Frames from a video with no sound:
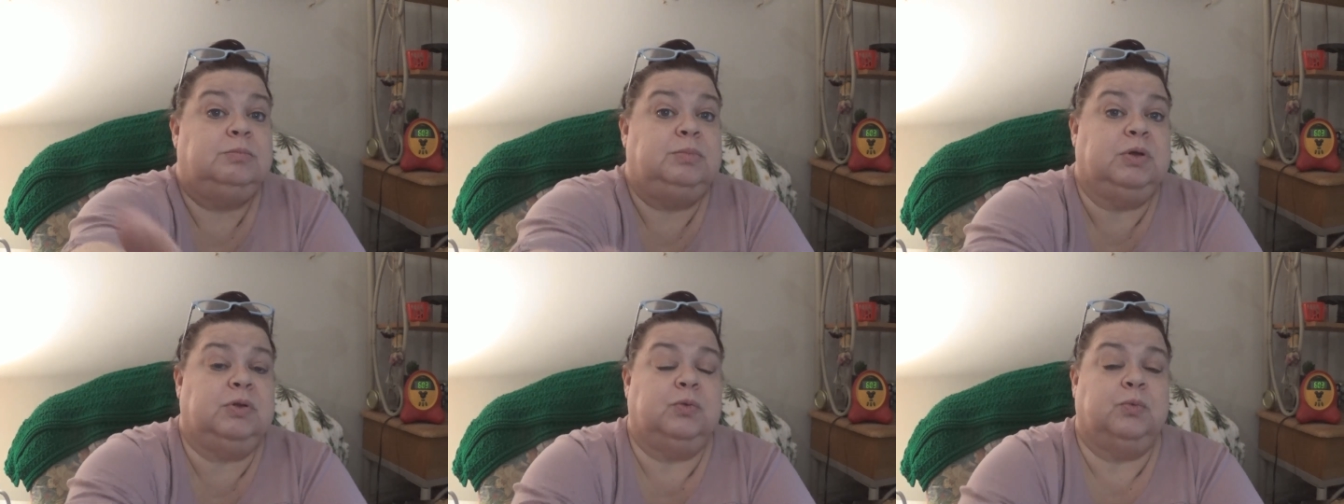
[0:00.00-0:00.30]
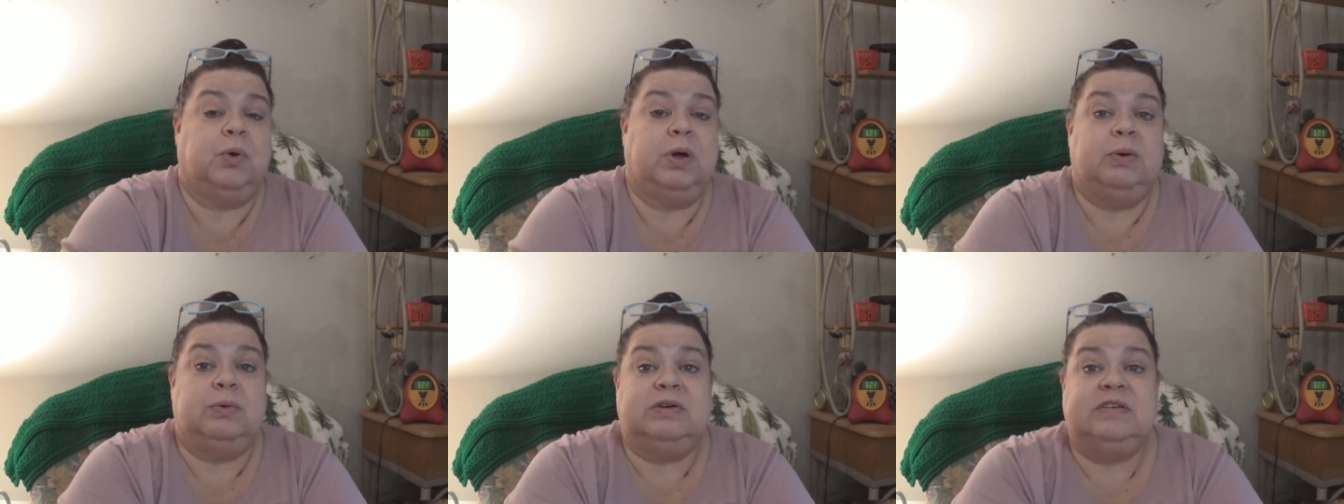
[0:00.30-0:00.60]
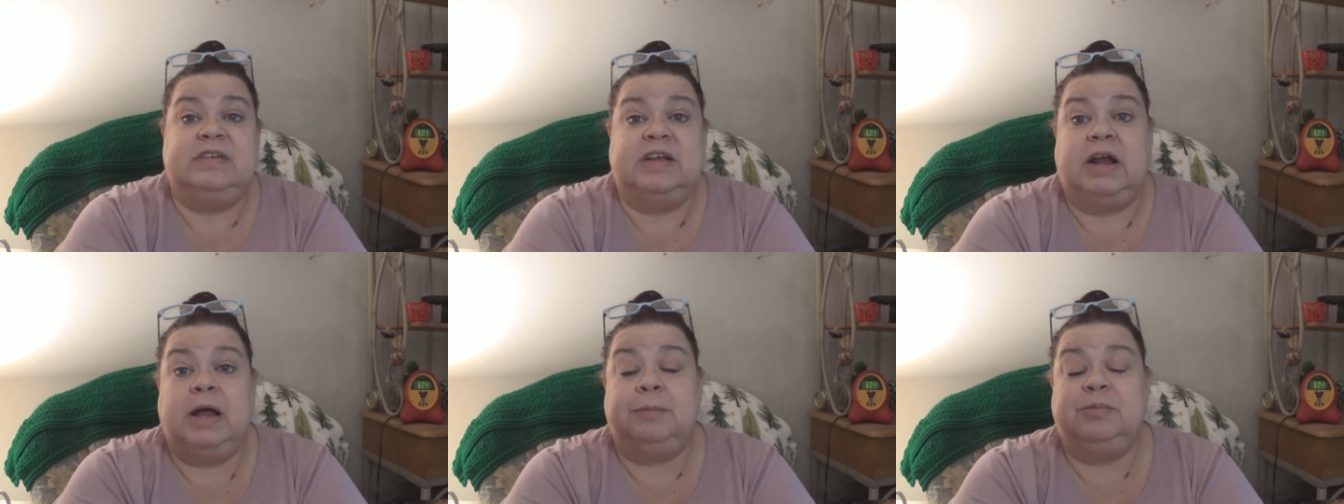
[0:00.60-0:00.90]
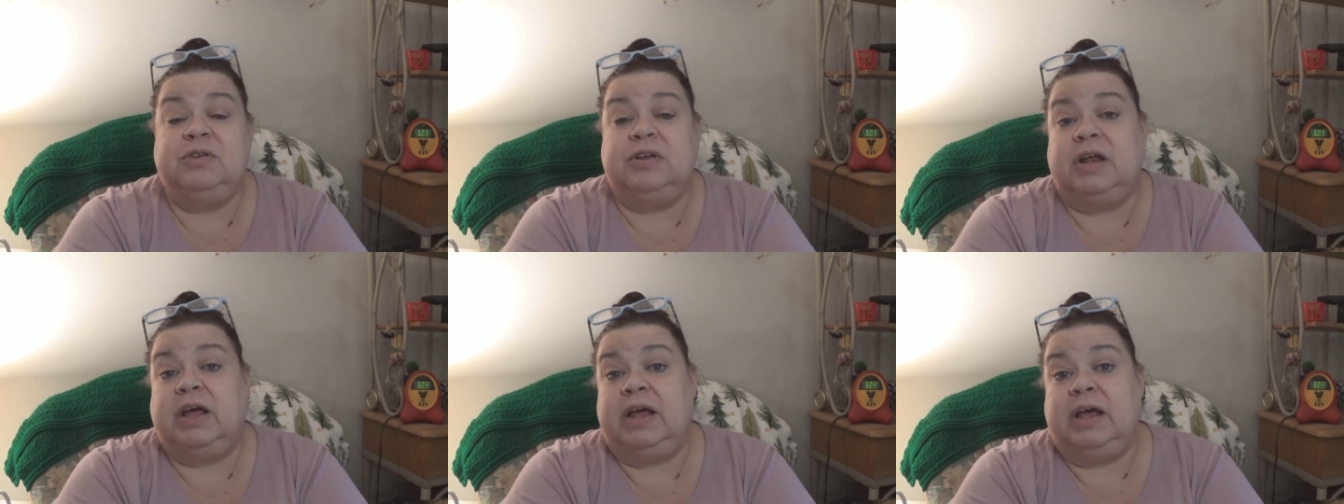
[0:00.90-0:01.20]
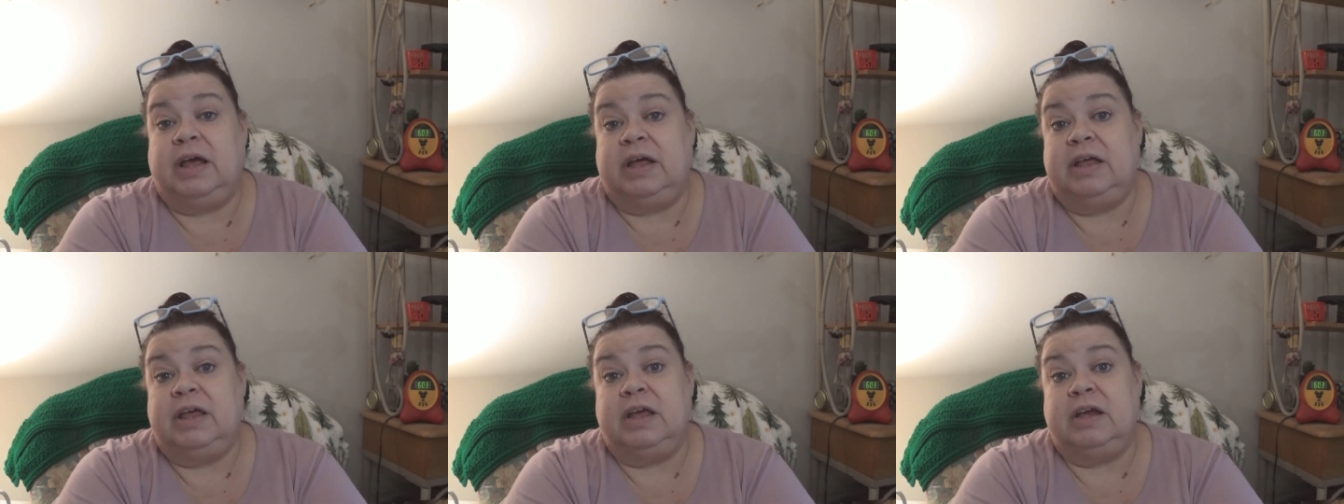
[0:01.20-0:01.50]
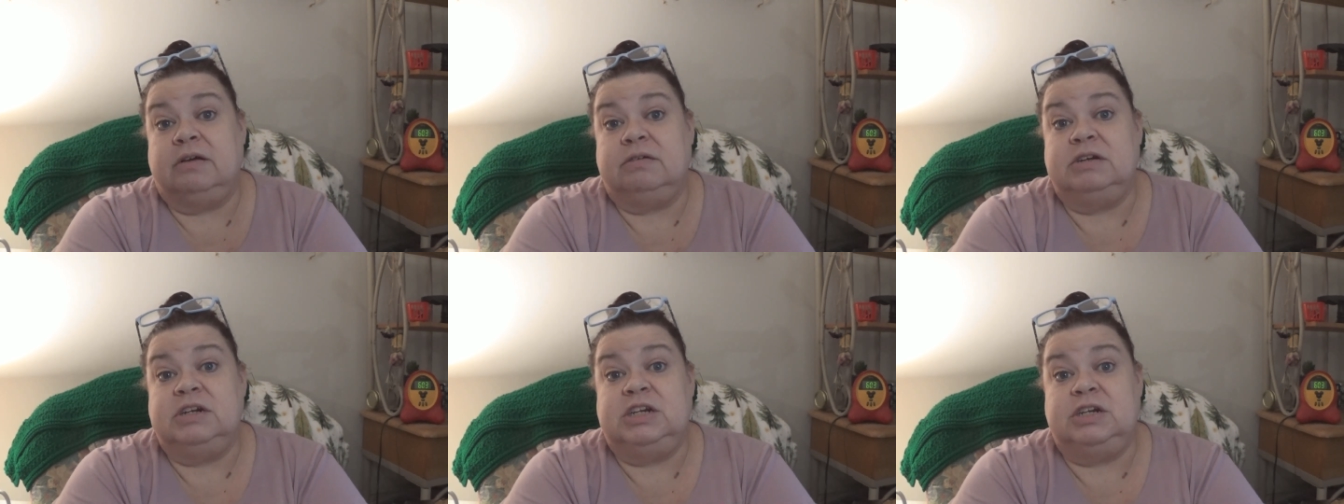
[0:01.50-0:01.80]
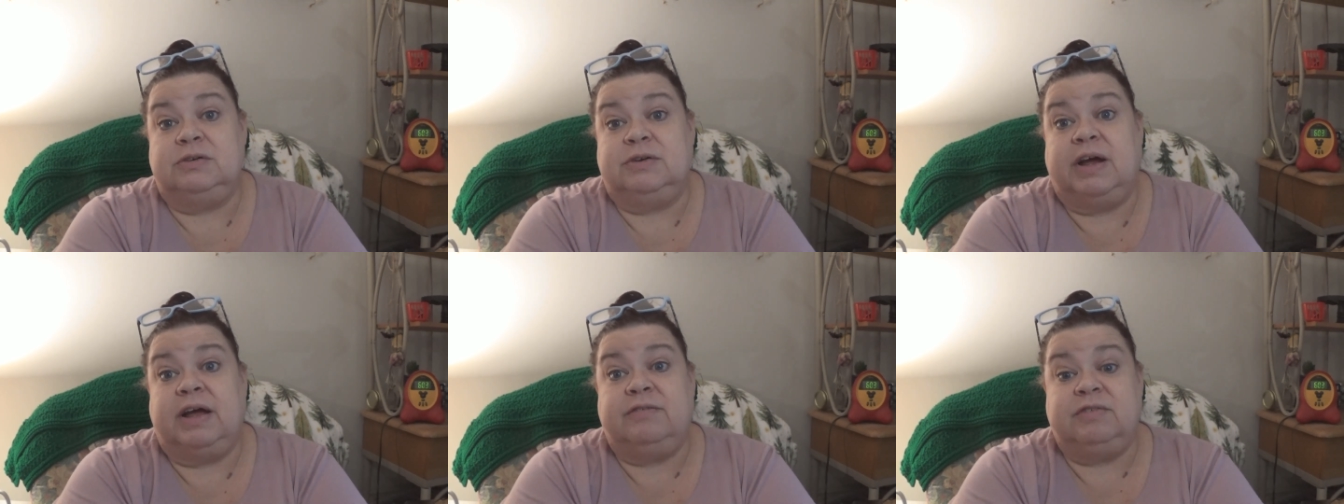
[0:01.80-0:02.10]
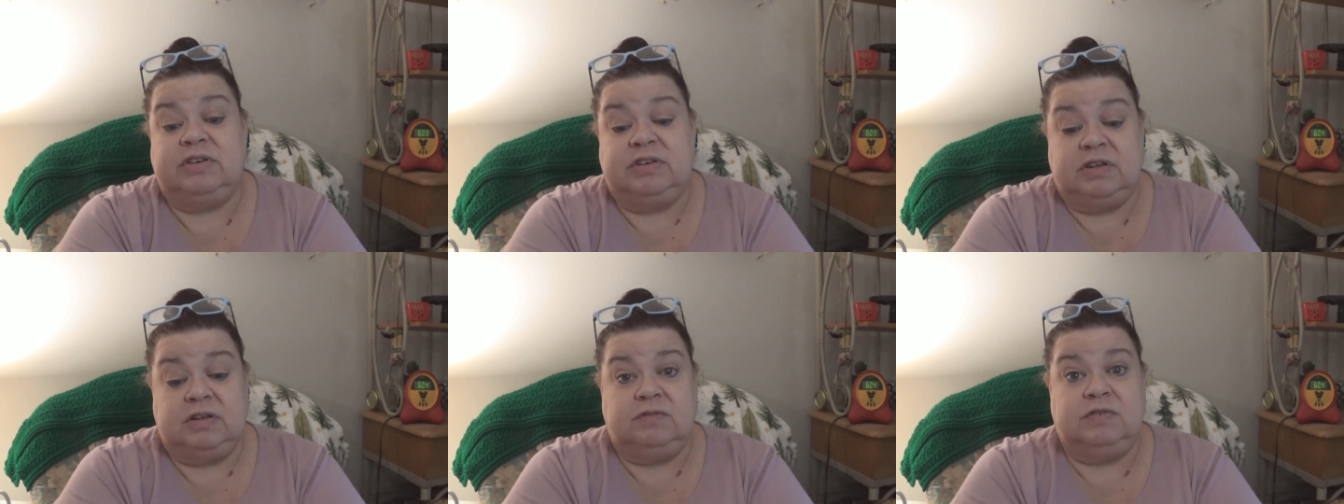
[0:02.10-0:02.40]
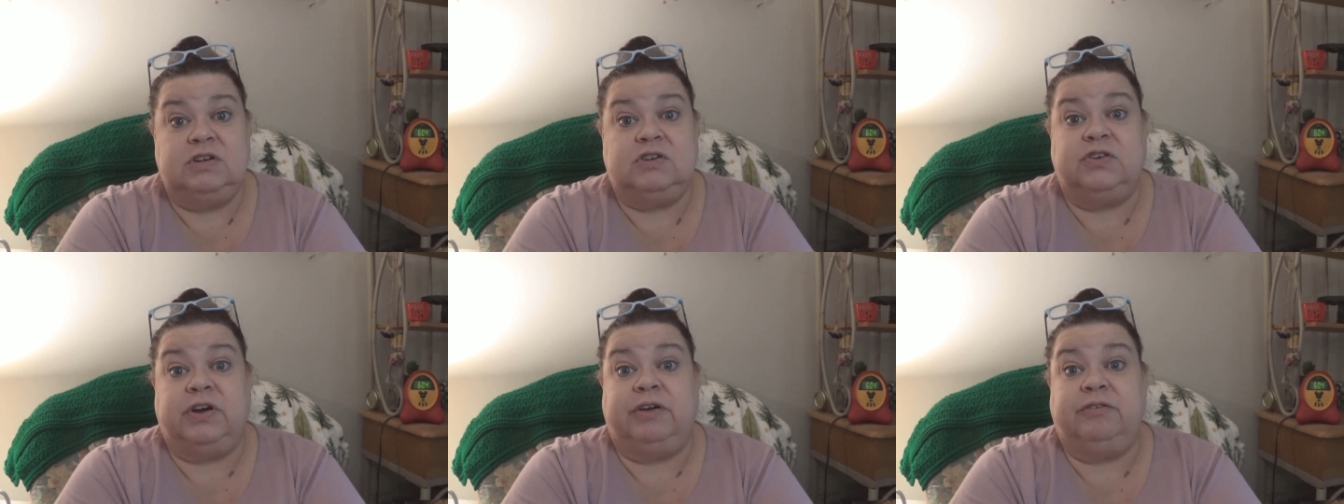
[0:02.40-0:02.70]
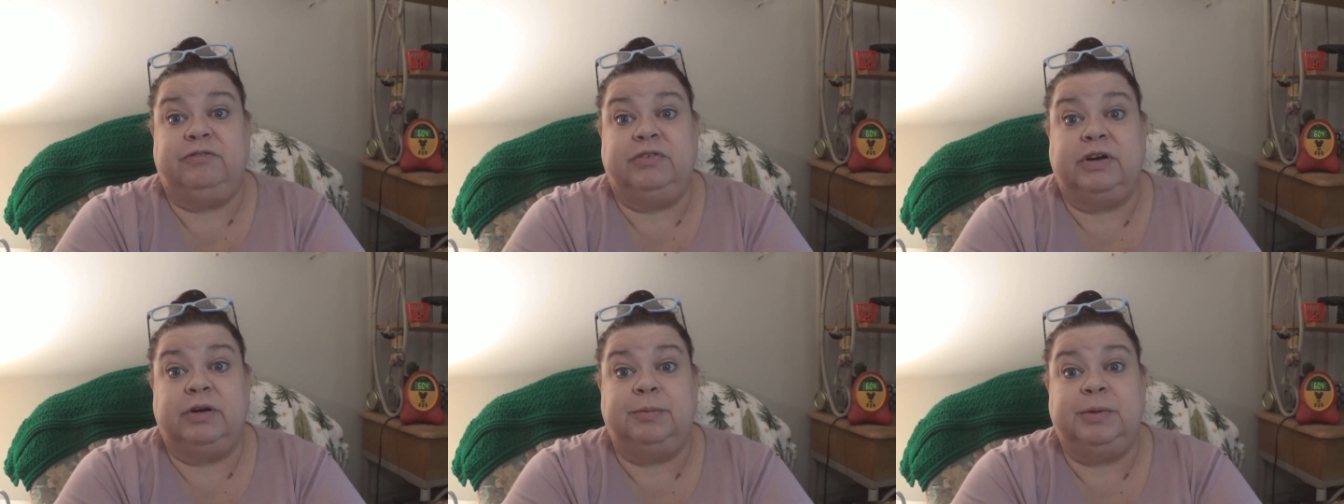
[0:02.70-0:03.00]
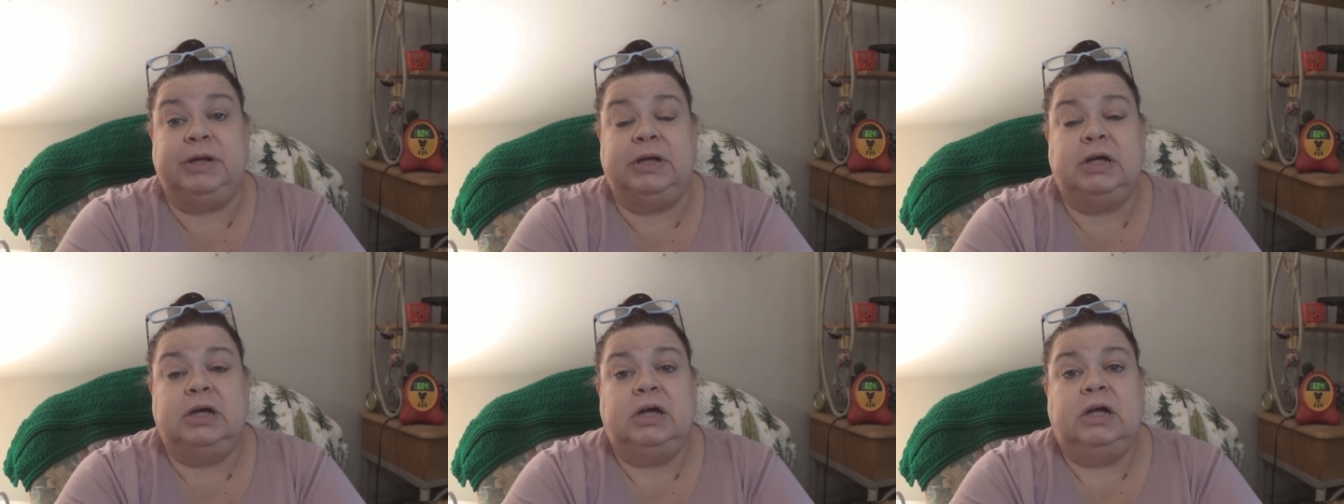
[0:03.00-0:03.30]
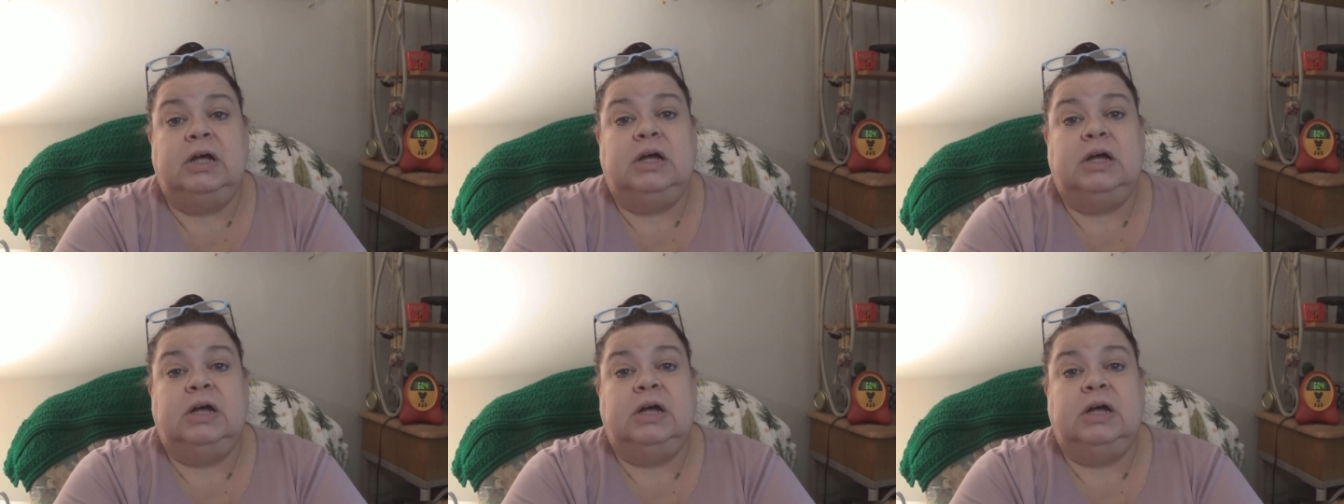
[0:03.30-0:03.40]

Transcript: But the way we're set up tonight, I can't reach you. I have a TV tray in front of me.